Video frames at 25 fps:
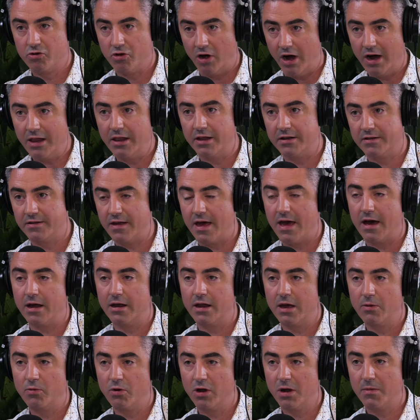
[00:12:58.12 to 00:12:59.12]
Dial it
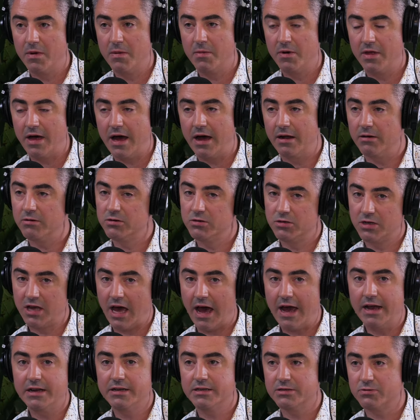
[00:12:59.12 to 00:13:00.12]
down. And what I mean by that,
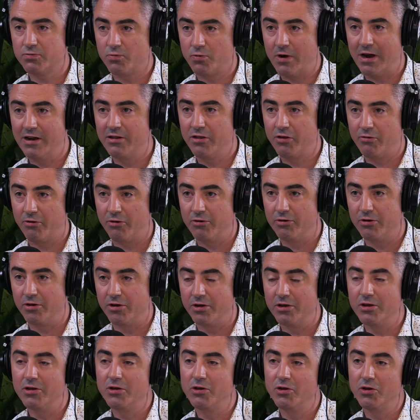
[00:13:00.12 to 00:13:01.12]
Kay just went
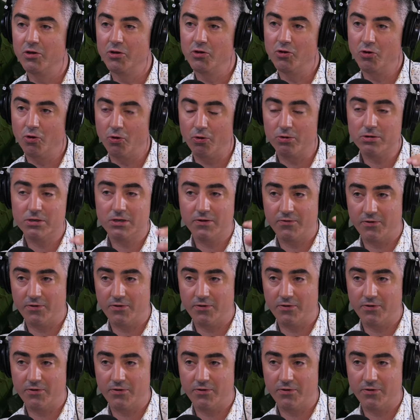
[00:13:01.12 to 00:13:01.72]
through your